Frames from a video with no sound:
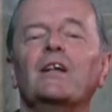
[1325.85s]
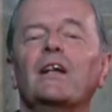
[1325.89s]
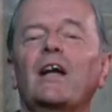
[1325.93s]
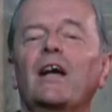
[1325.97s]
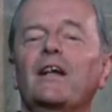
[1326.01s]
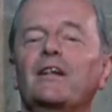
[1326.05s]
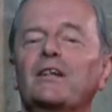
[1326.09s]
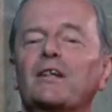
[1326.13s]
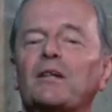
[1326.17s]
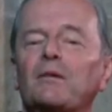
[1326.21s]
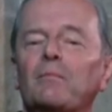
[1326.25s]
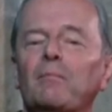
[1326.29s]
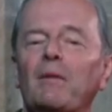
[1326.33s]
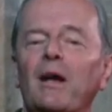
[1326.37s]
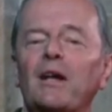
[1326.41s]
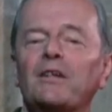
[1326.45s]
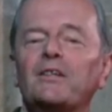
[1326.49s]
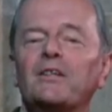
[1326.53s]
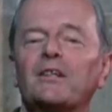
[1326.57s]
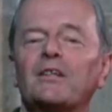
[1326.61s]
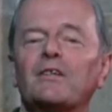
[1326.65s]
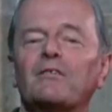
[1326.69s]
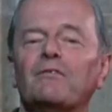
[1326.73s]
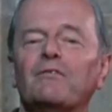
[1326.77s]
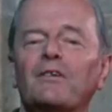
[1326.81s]

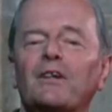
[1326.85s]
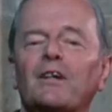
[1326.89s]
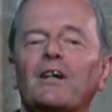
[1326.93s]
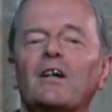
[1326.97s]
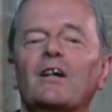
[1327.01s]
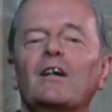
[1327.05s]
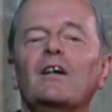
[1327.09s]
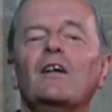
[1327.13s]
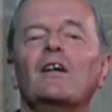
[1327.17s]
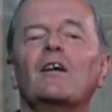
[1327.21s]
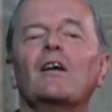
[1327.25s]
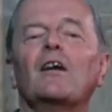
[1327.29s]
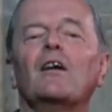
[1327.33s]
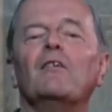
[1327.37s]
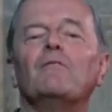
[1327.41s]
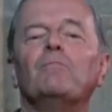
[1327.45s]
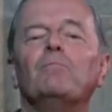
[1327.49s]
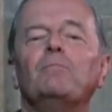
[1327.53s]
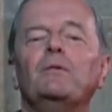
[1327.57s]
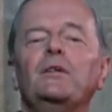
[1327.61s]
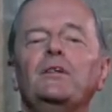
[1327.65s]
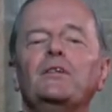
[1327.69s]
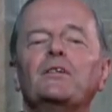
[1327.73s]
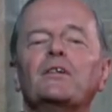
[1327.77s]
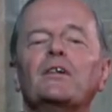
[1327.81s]
enigmatic figure
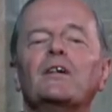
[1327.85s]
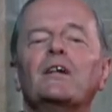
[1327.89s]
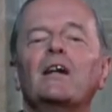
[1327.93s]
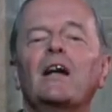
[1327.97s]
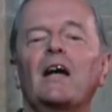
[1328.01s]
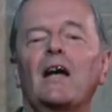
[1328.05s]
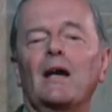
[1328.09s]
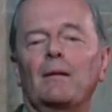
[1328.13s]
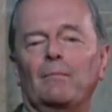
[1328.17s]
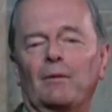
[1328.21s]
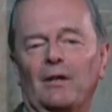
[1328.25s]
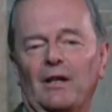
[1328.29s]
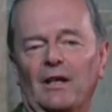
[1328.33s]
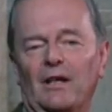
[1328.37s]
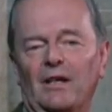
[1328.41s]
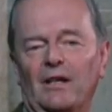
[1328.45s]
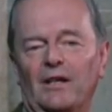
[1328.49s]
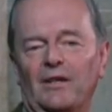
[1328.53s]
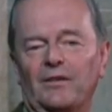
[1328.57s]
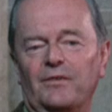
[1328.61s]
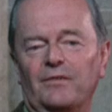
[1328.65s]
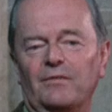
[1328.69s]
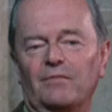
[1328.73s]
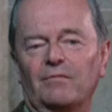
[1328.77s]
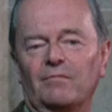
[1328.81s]
of Peter
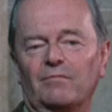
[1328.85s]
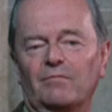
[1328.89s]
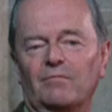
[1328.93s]
Abelard,